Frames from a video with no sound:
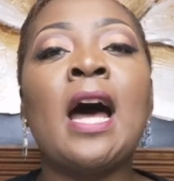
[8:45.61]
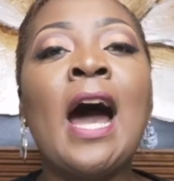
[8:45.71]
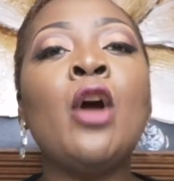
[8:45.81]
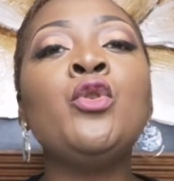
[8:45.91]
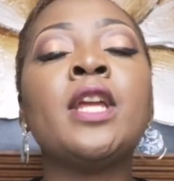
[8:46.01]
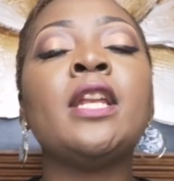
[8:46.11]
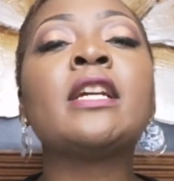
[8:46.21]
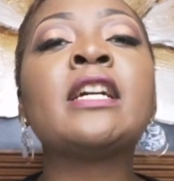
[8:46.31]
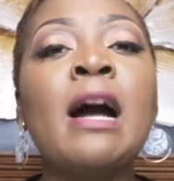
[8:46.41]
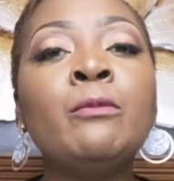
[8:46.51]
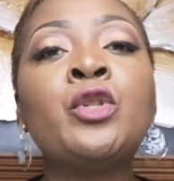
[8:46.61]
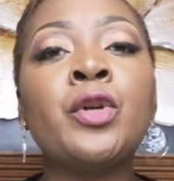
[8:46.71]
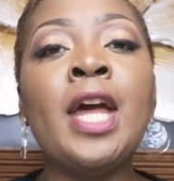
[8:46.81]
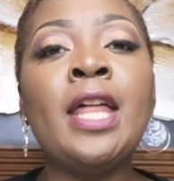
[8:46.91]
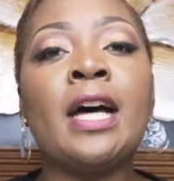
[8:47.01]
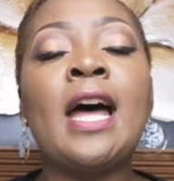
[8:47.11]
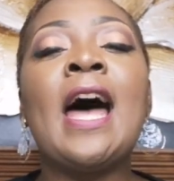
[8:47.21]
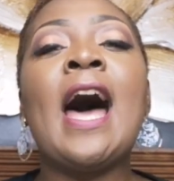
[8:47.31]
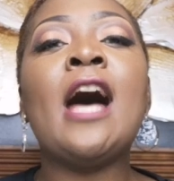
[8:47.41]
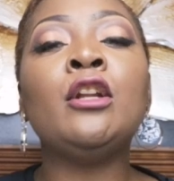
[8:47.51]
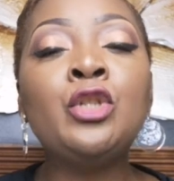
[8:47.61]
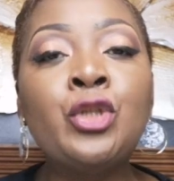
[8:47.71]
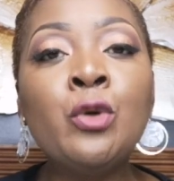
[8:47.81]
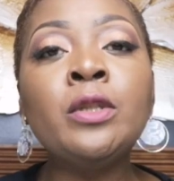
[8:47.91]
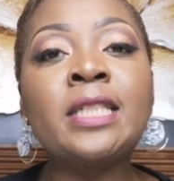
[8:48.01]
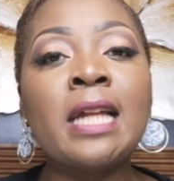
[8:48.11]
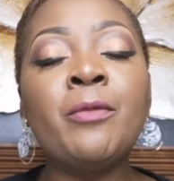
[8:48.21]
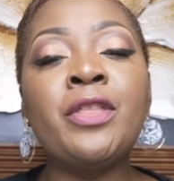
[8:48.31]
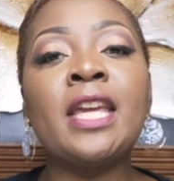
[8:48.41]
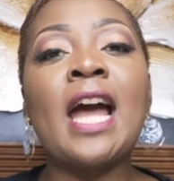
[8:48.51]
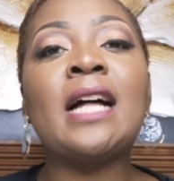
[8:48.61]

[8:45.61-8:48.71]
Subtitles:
how you can come together and do something